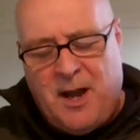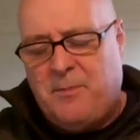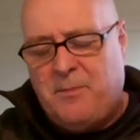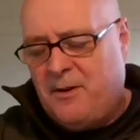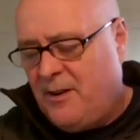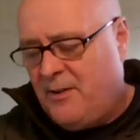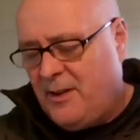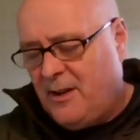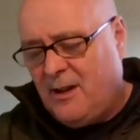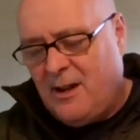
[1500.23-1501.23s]
piper and
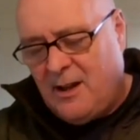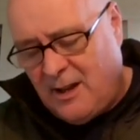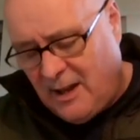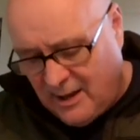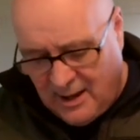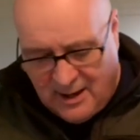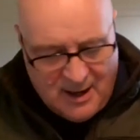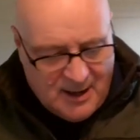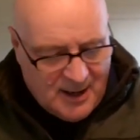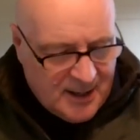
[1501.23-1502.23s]
the
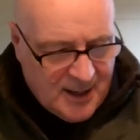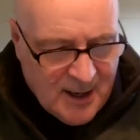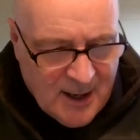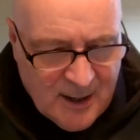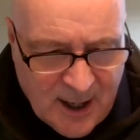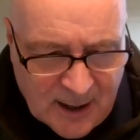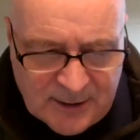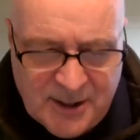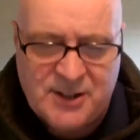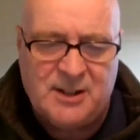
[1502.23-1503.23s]
and
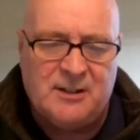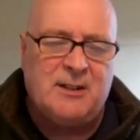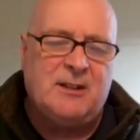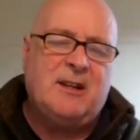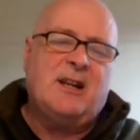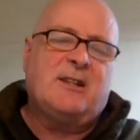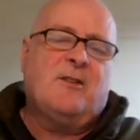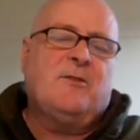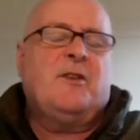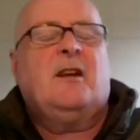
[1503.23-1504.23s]
kilts that I
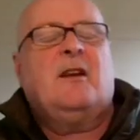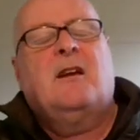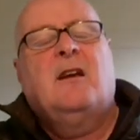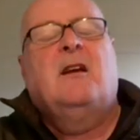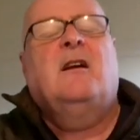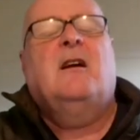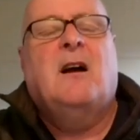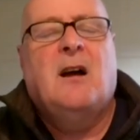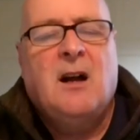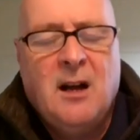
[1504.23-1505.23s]
don't think
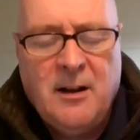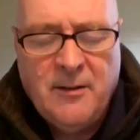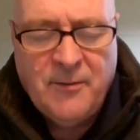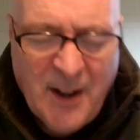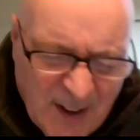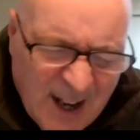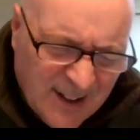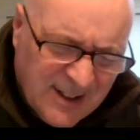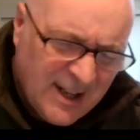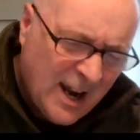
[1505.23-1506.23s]

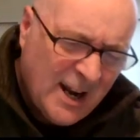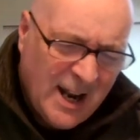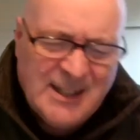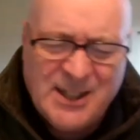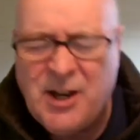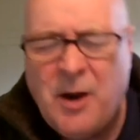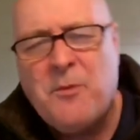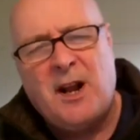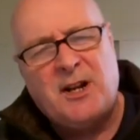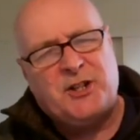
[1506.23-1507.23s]
that had
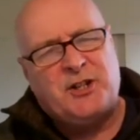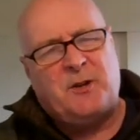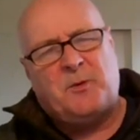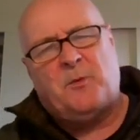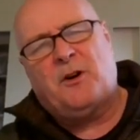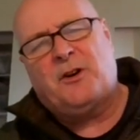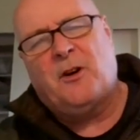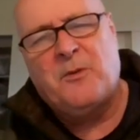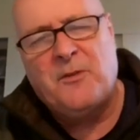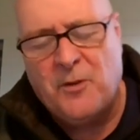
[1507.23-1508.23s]
some relationship to what had
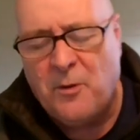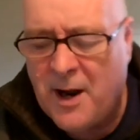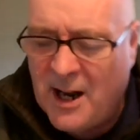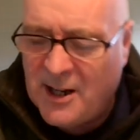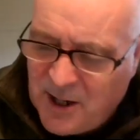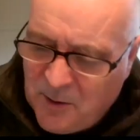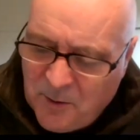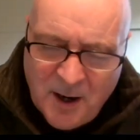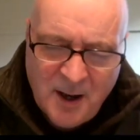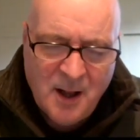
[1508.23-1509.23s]
gone before, but actually
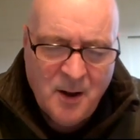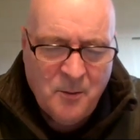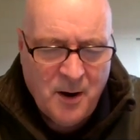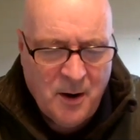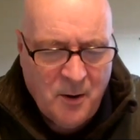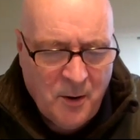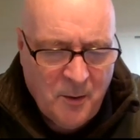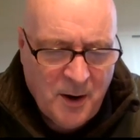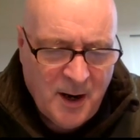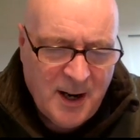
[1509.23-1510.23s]
were
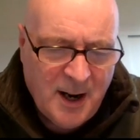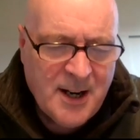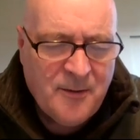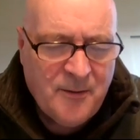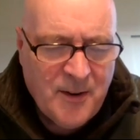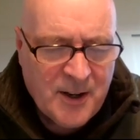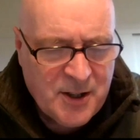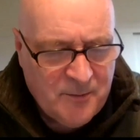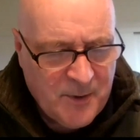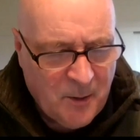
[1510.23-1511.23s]
a kind of
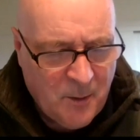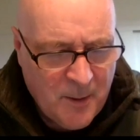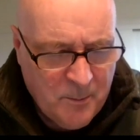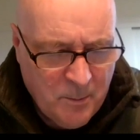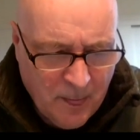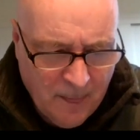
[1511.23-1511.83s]
fiction in a way.